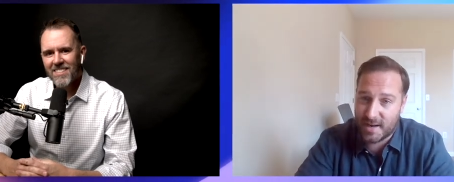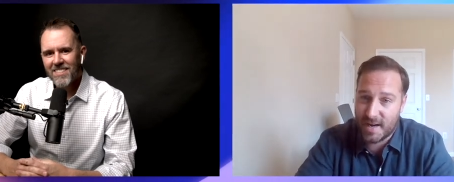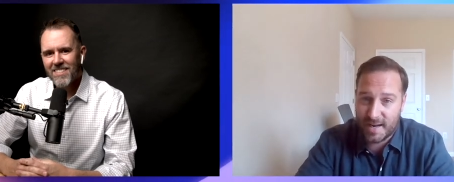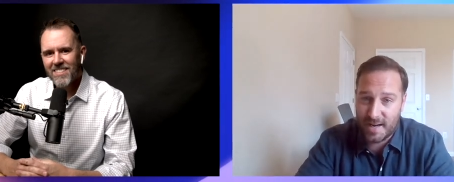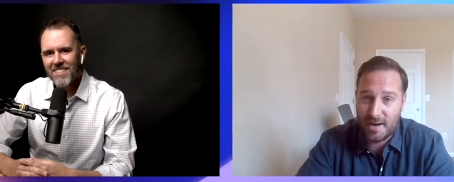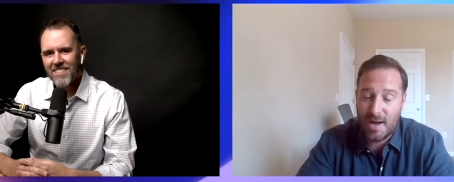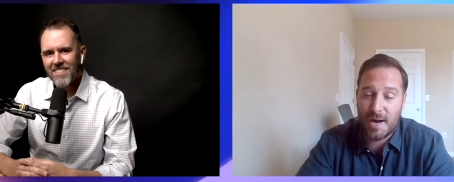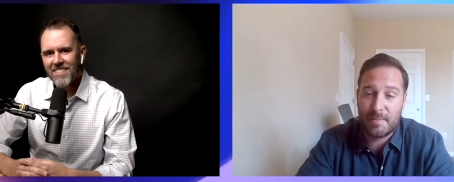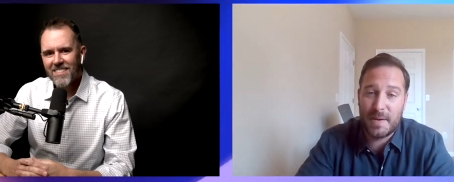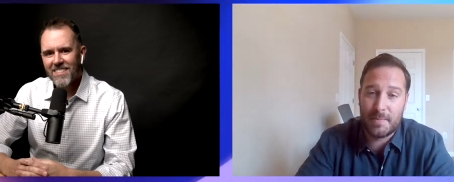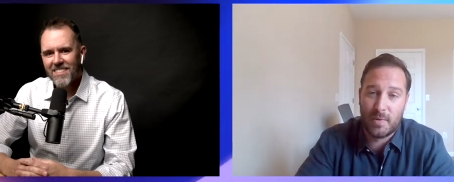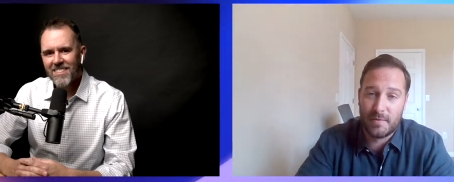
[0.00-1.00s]
Speaker 1: and you're going to get a lot
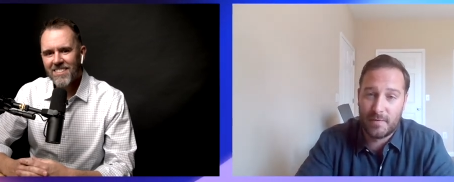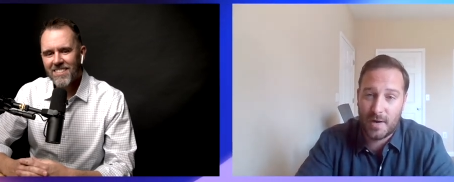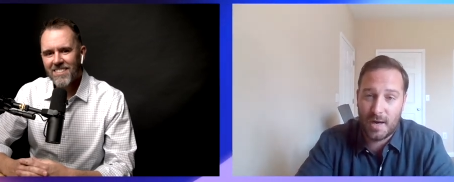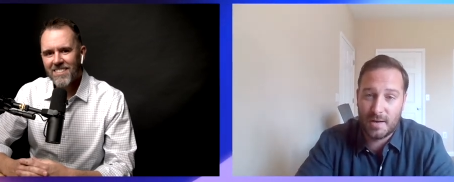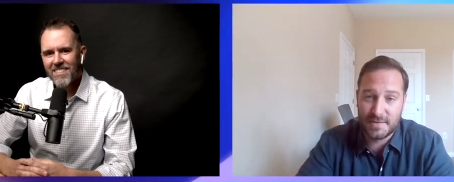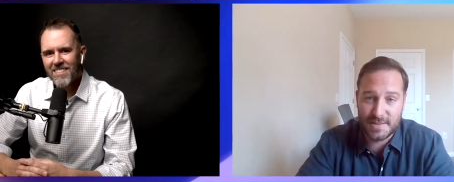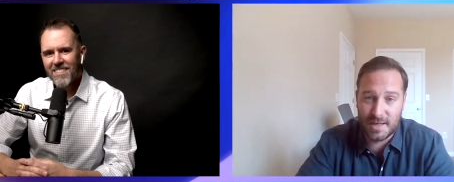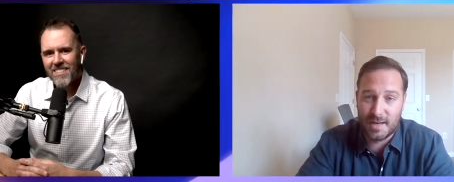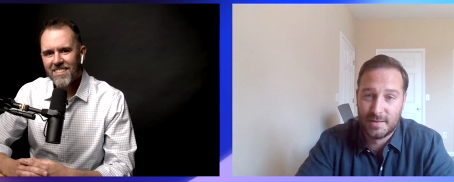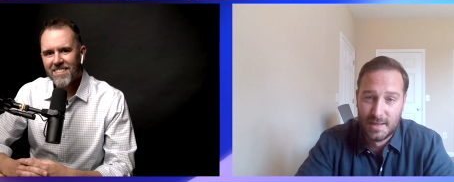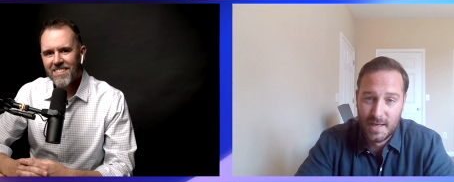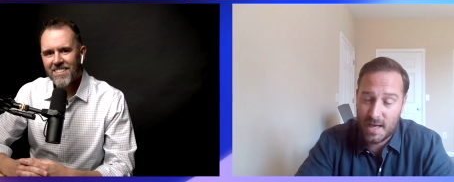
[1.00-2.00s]
of people involved. So
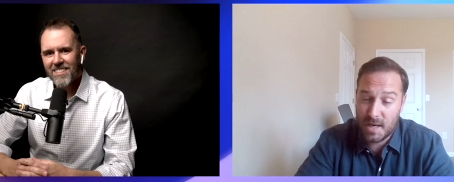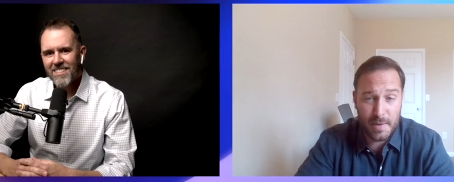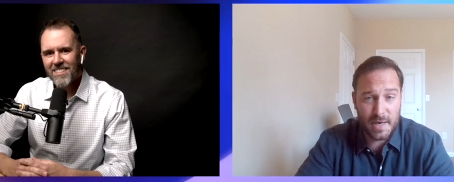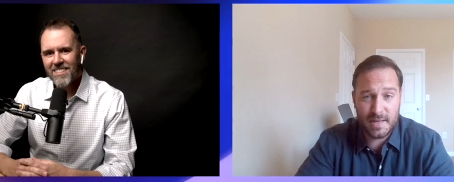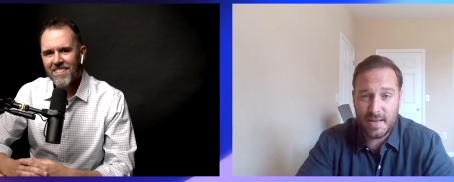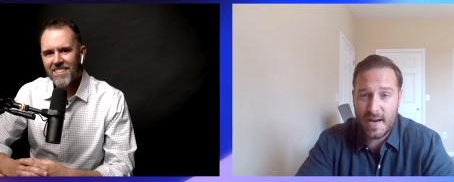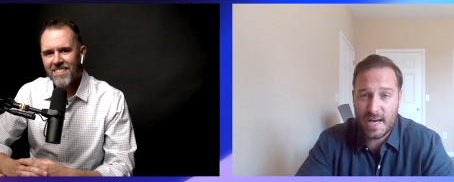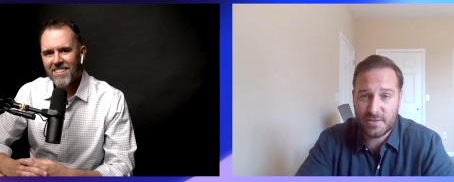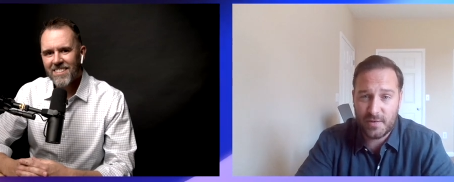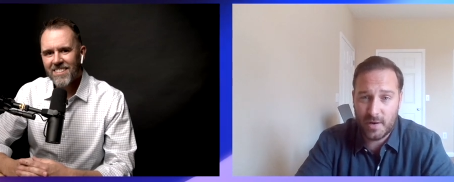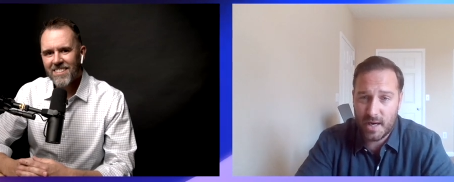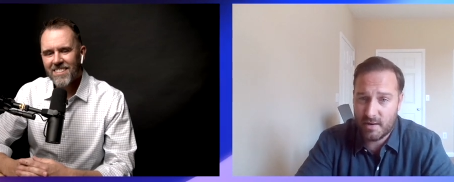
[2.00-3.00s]
anybody in the
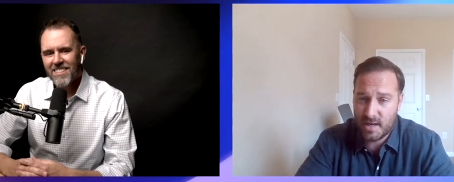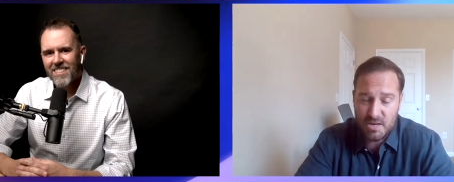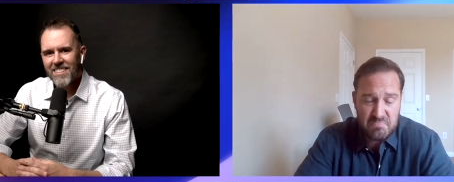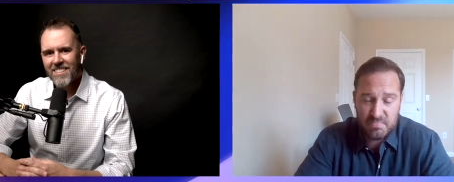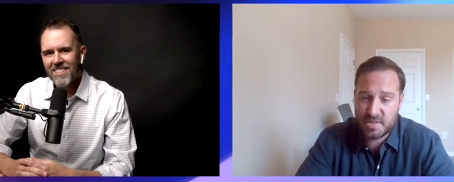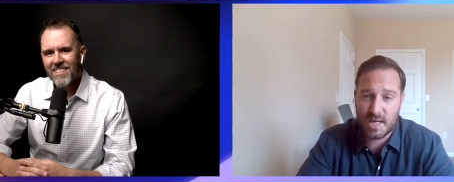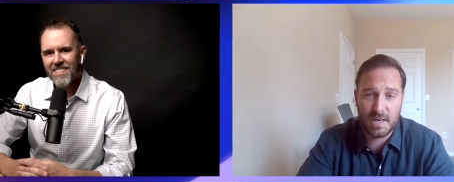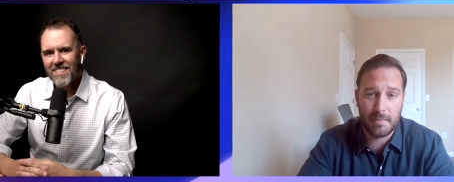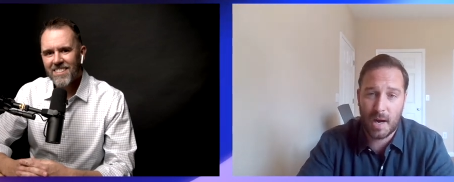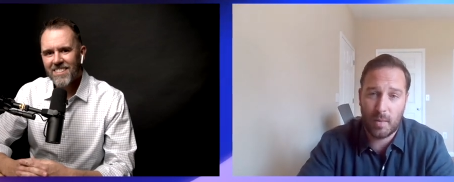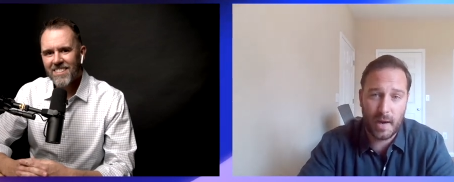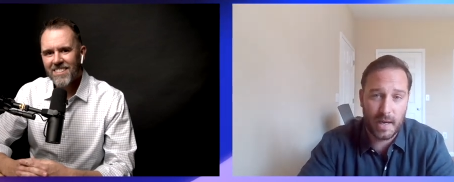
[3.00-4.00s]
Nashville area, send
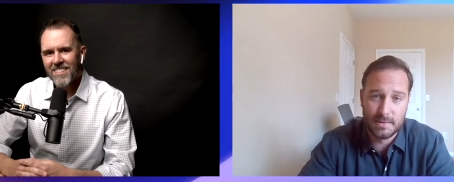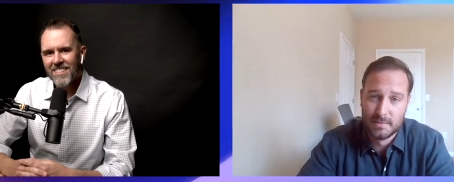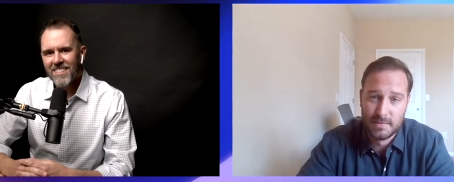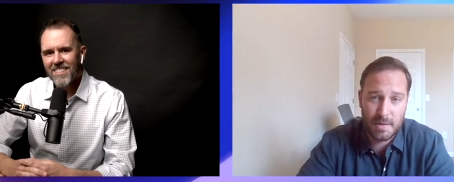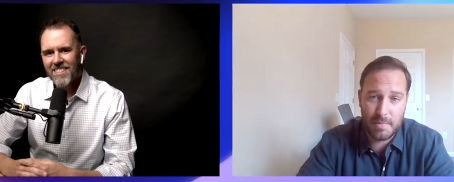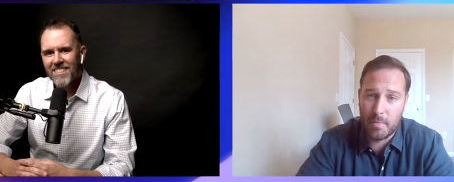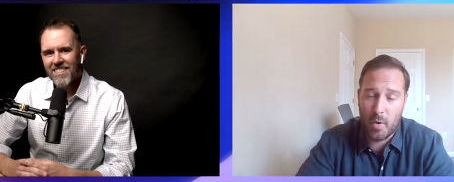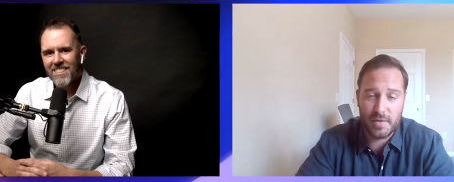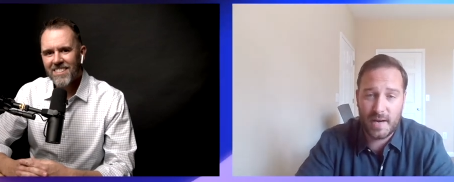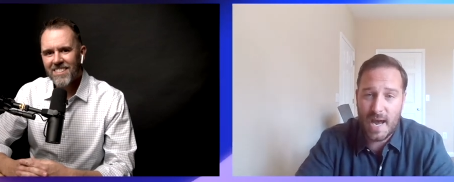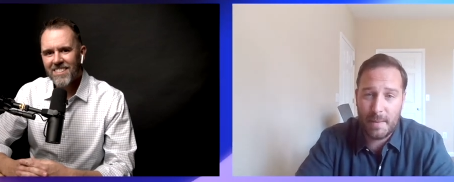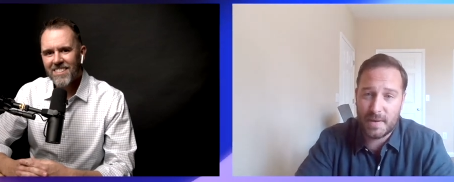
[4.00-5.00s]
them my way. I'd be
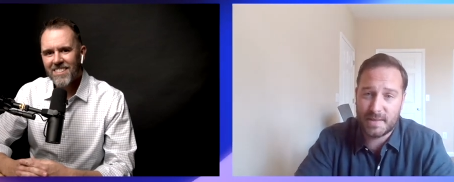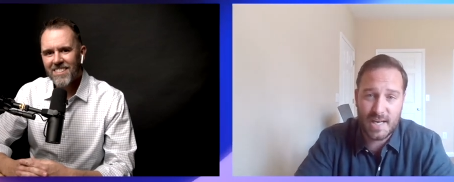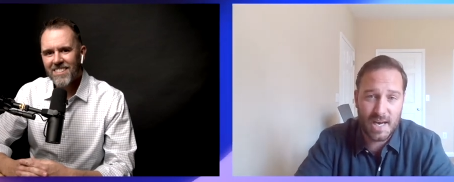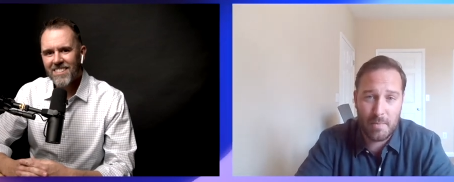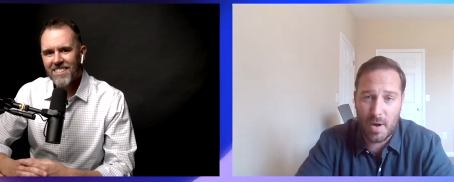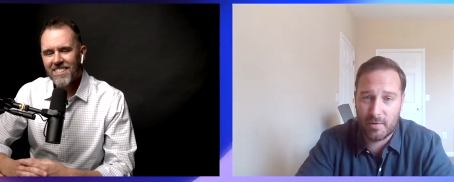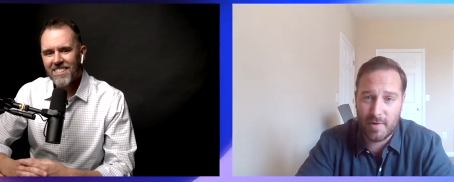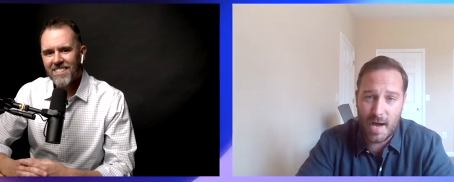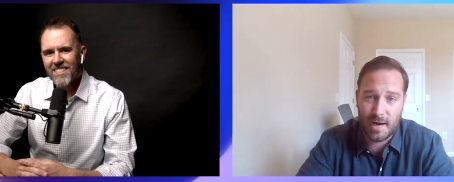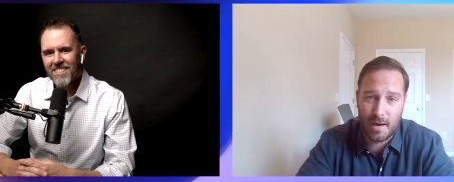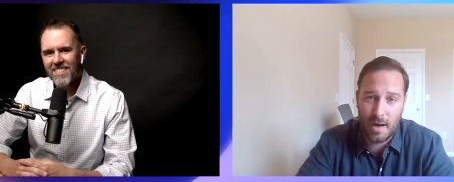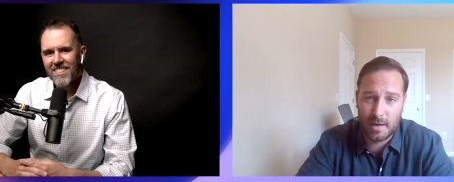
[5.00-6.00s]
more than happy to take them on a
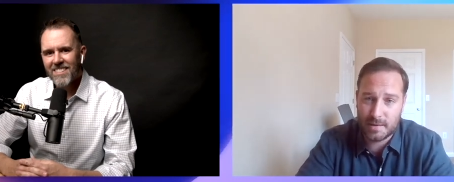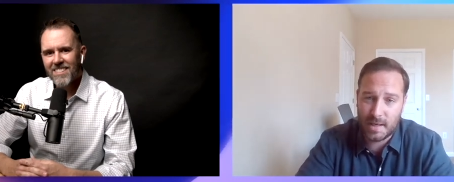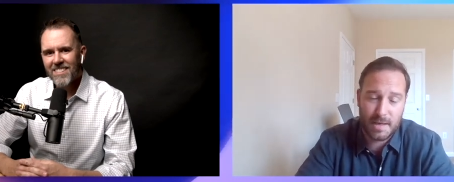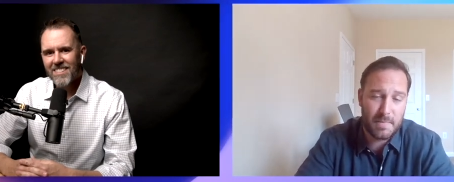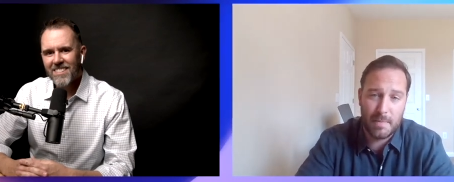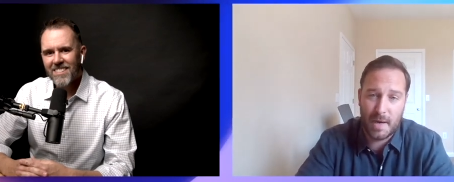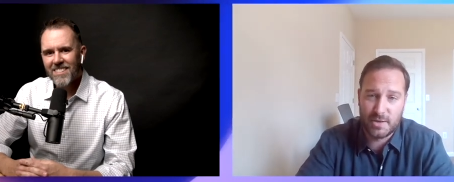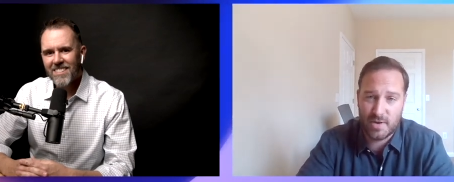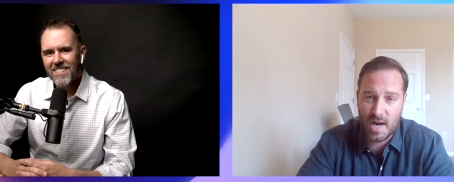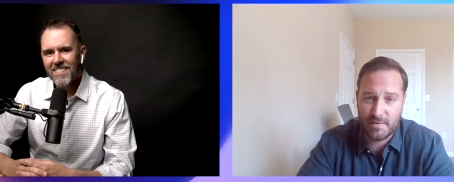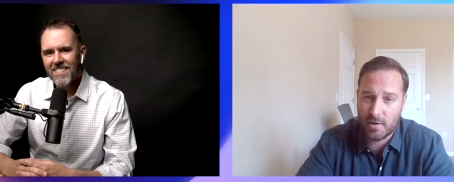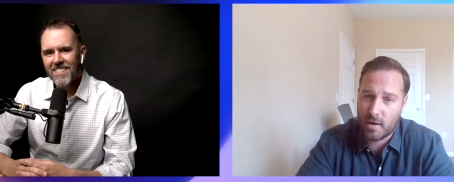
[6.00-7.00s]
ride along. They can be my
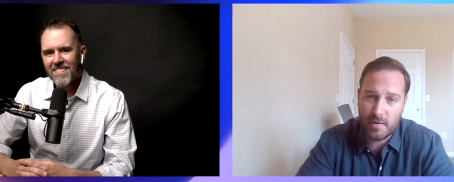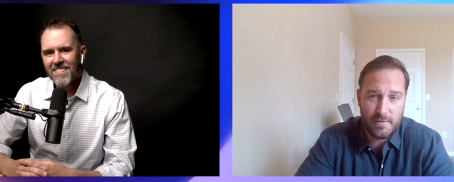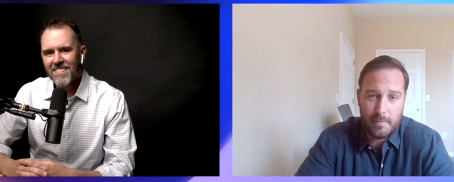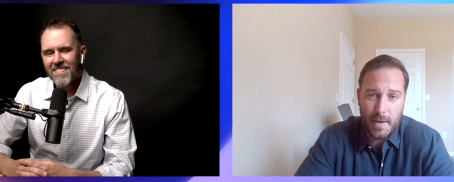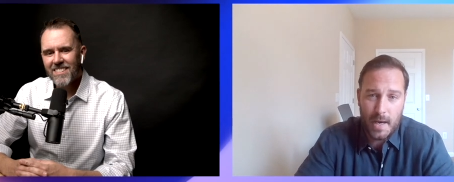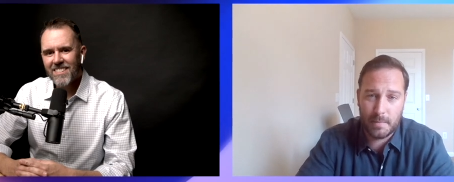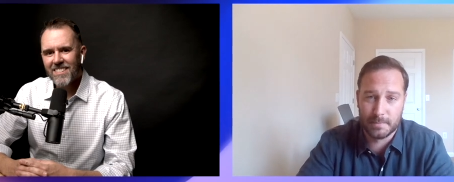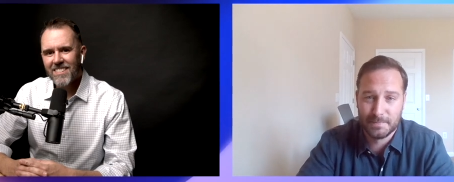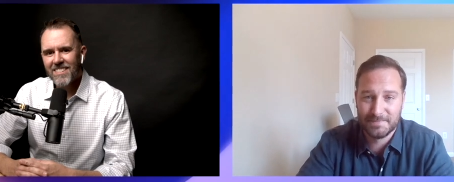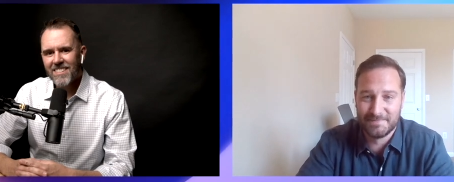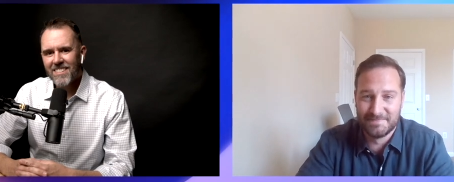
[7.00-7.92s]
driver, or even pay them.